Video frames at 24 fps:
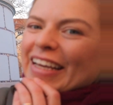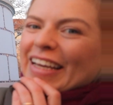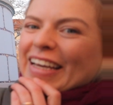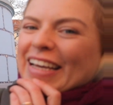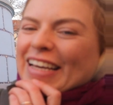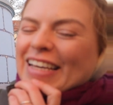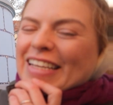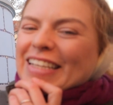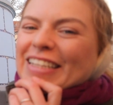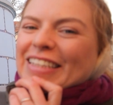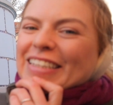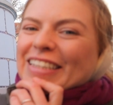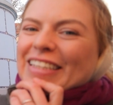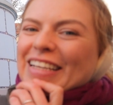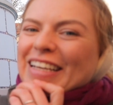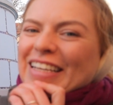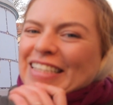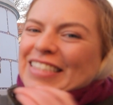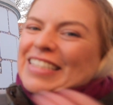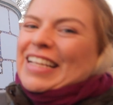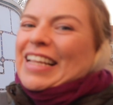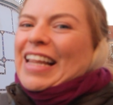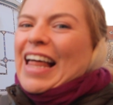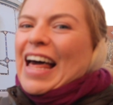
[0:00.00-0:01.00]
it's
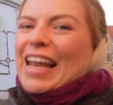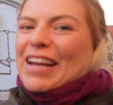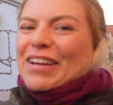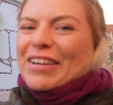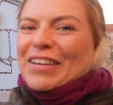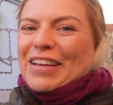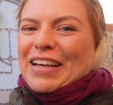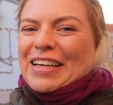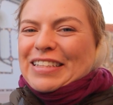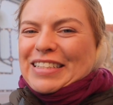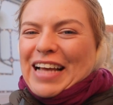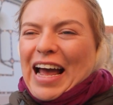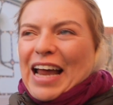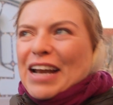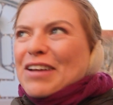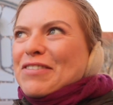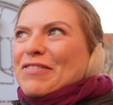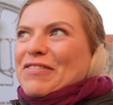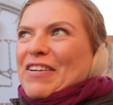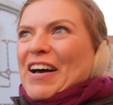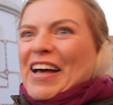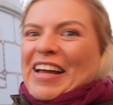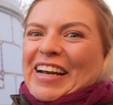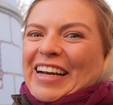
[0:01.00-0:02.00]
kind of
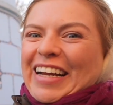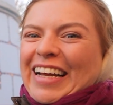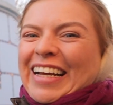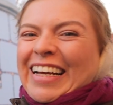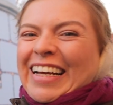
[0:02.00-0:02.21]
fun.